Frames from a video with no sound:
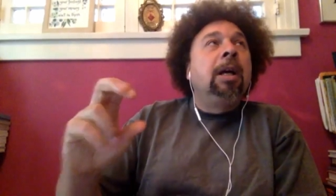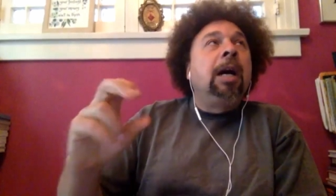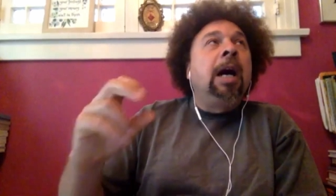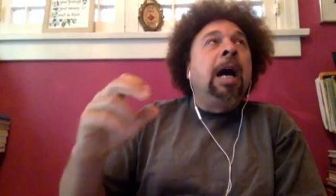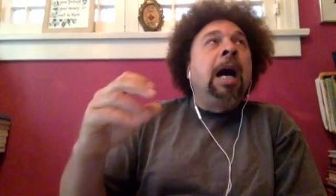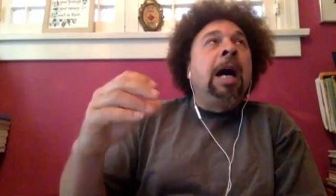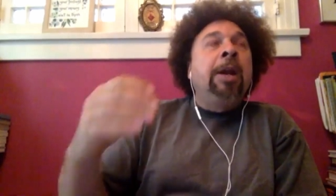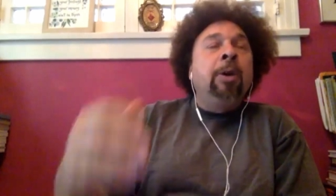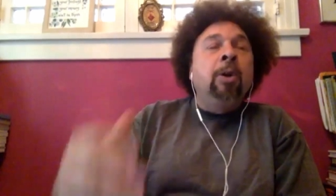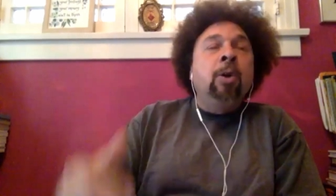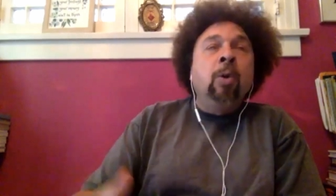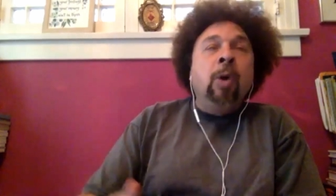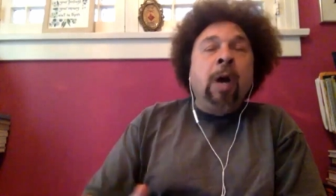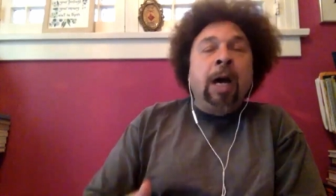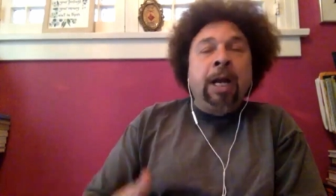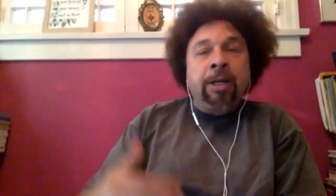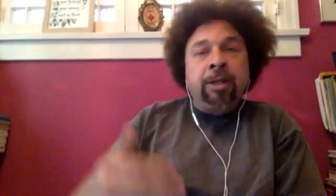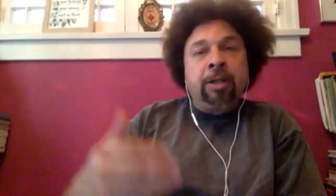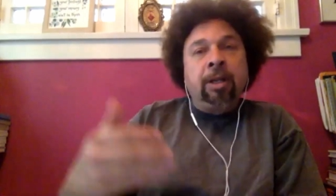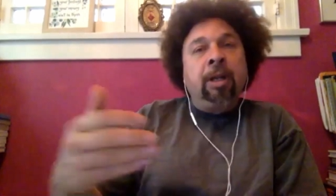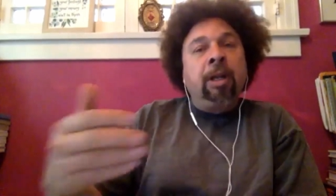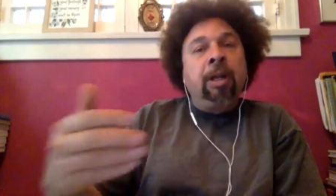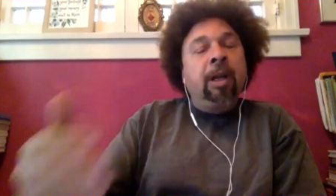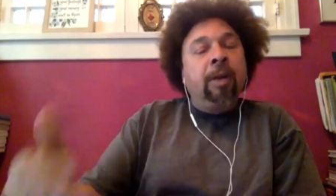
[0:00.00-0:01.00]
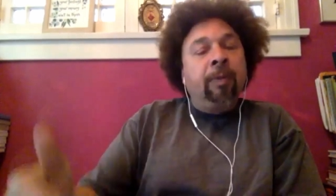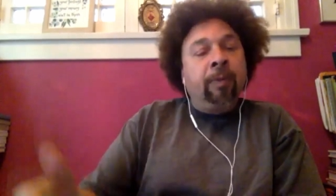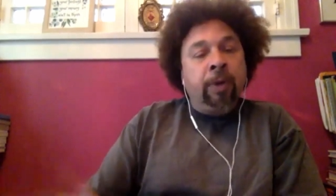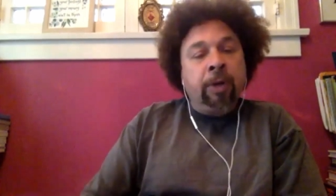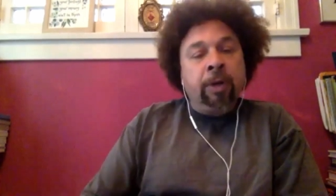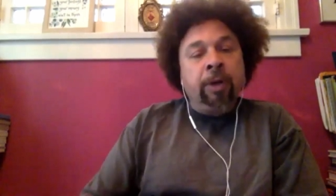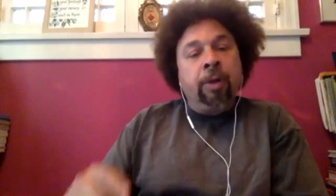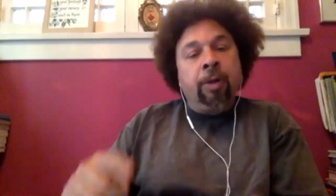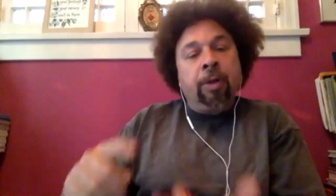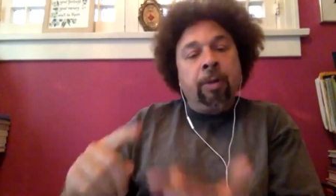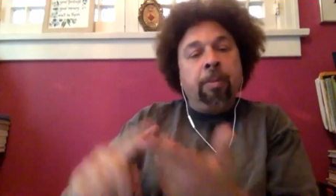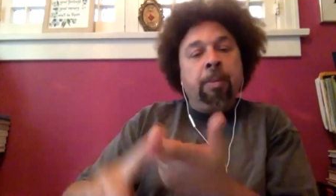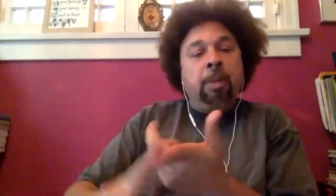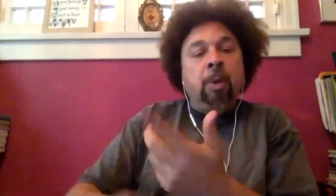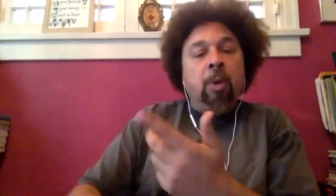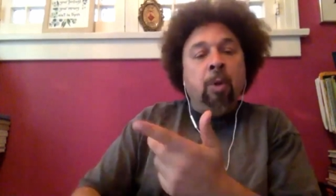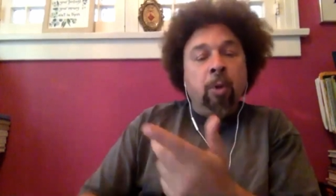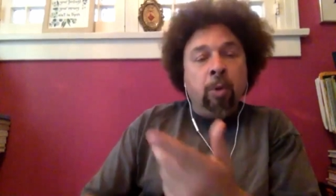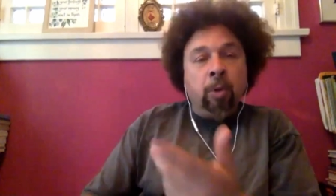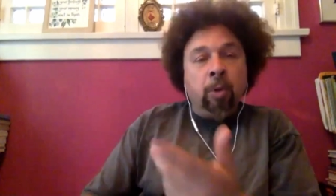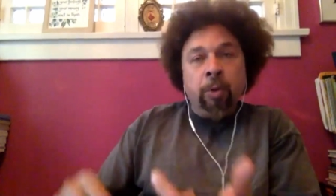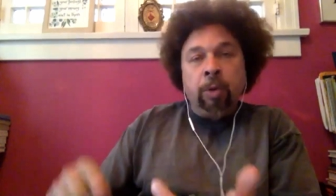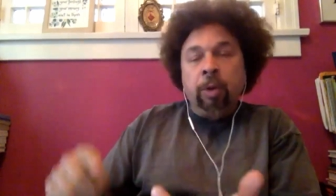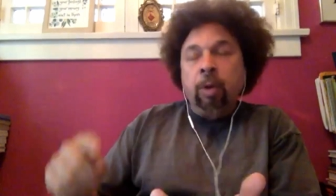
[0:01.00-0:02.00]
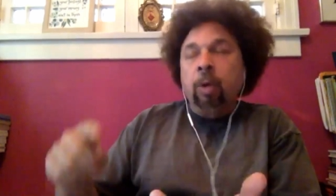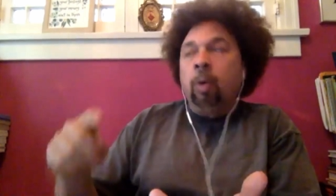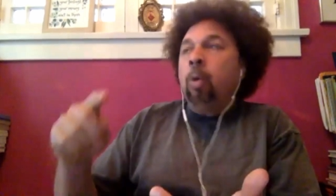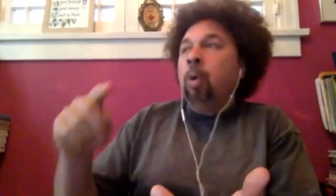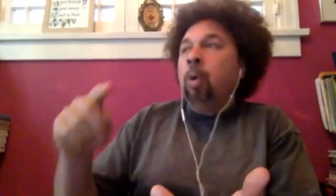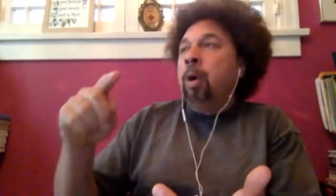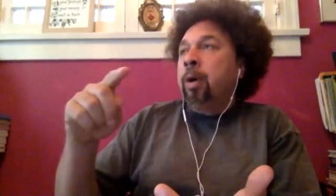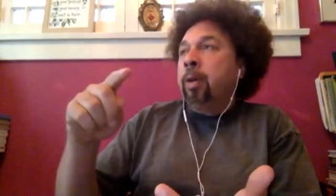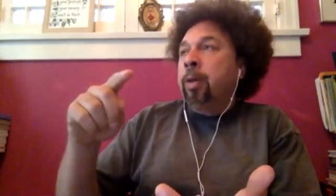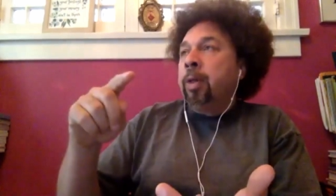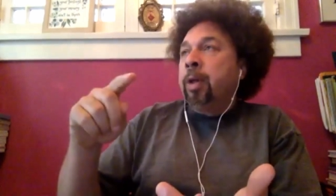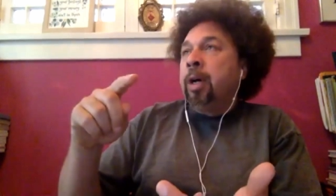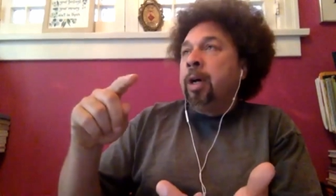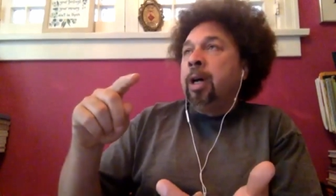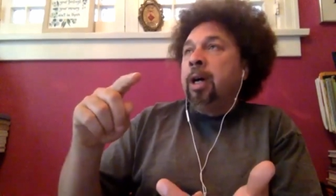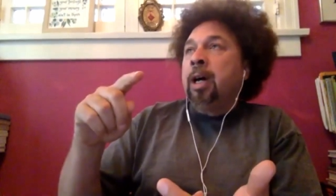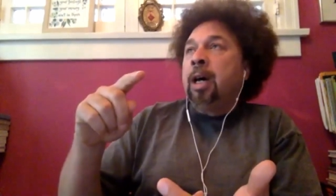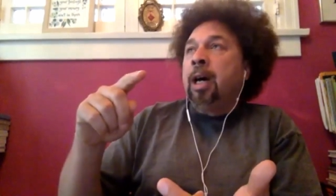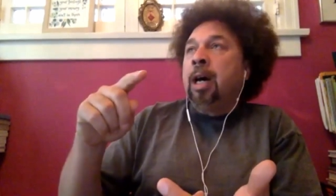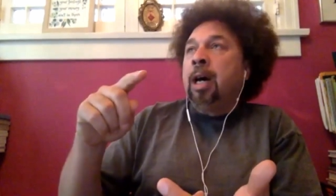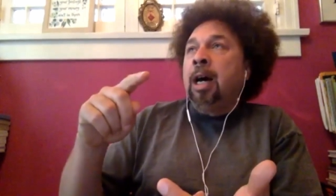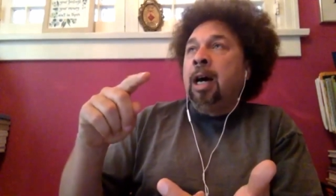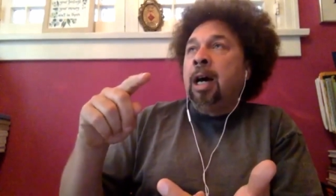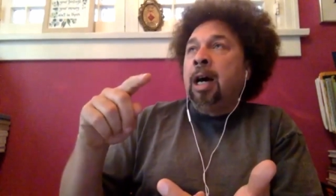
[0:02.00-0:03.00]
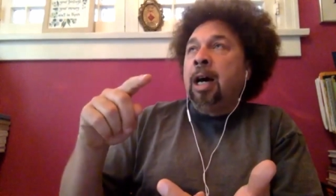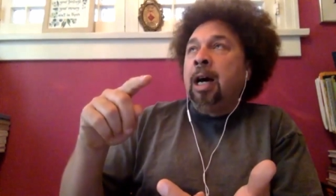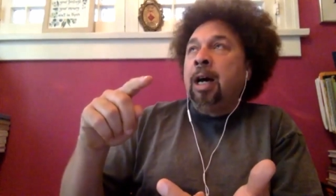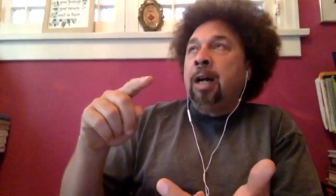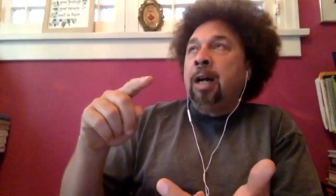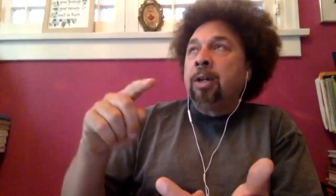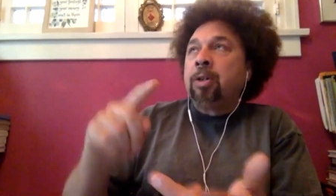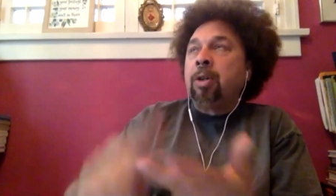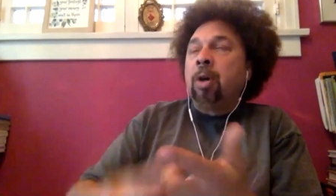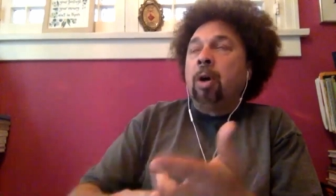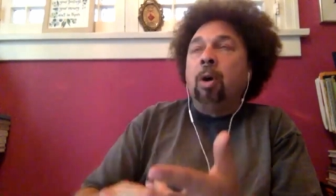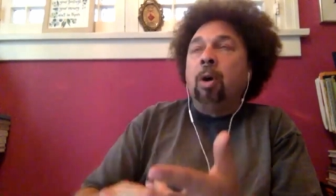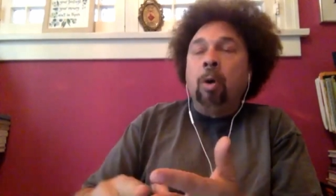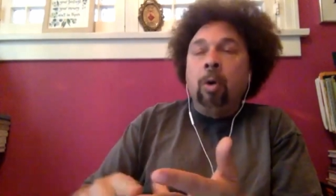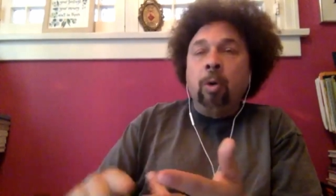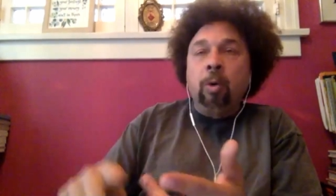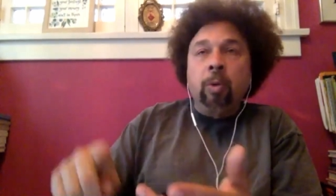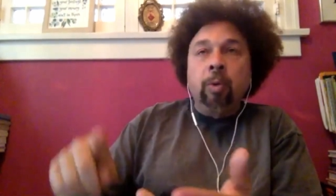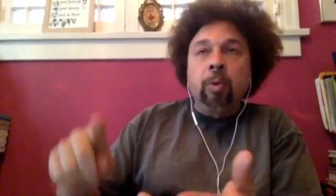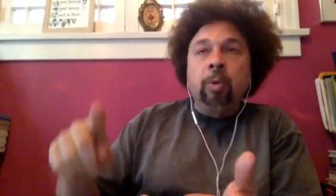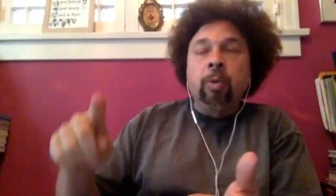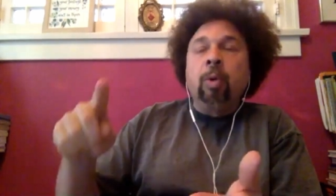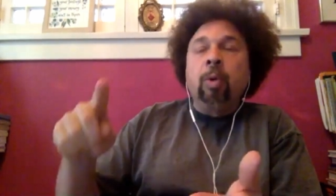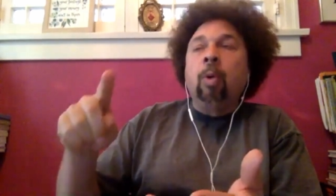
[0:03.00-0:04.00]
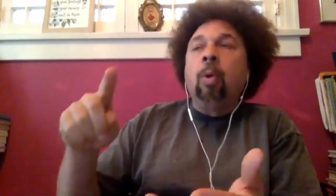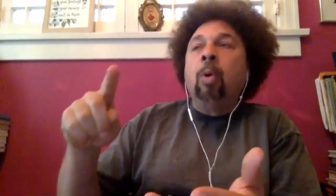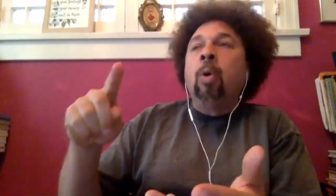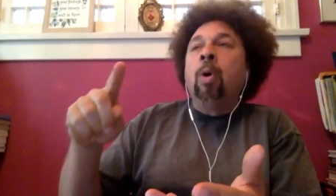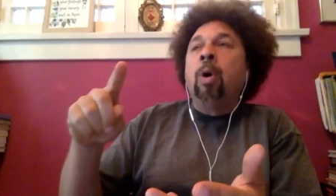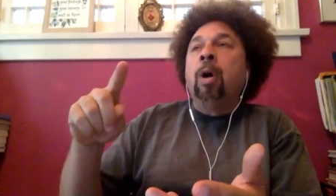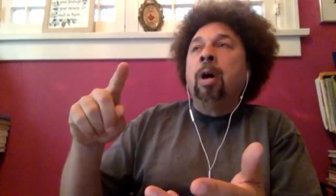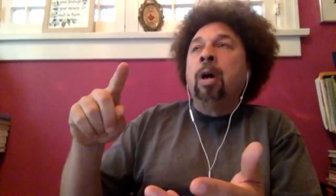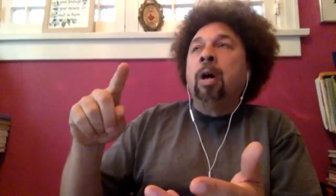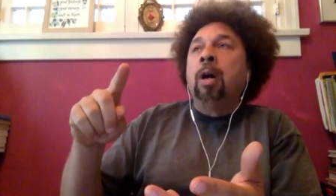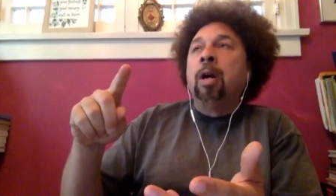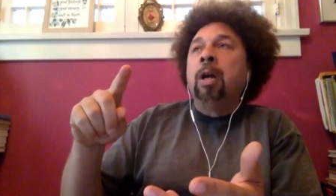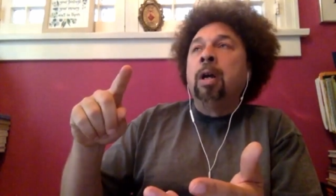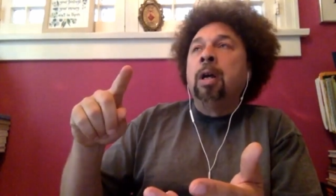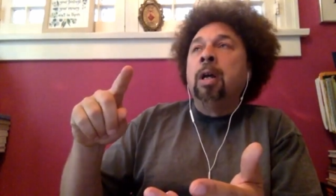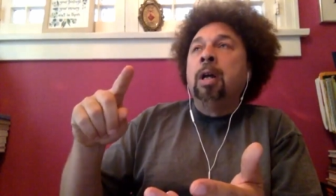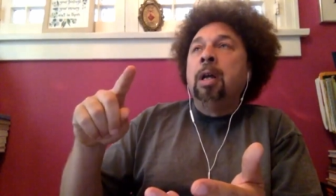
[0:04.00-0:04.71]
I knew I delivered the mood or the tone or